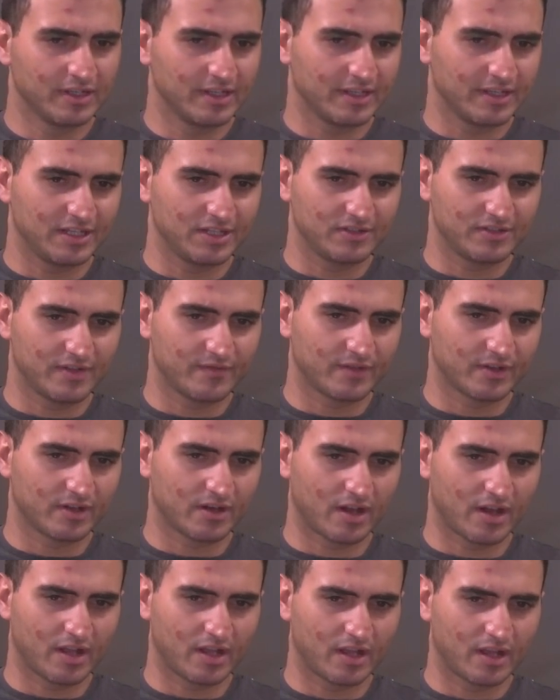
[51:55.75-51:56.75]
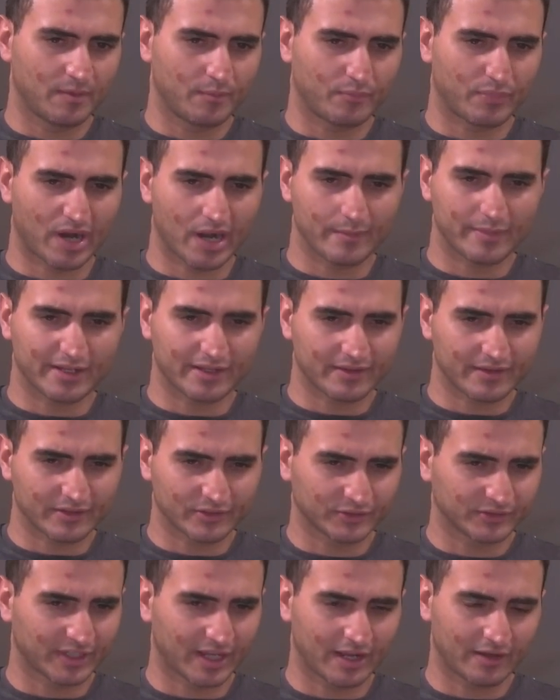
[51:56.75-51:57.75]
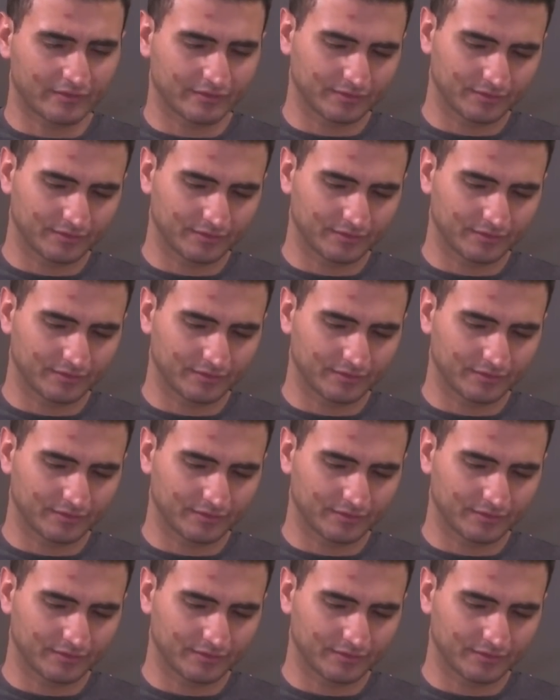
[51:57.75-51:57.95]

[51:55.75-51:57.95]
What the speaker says: He's even bribing their staff,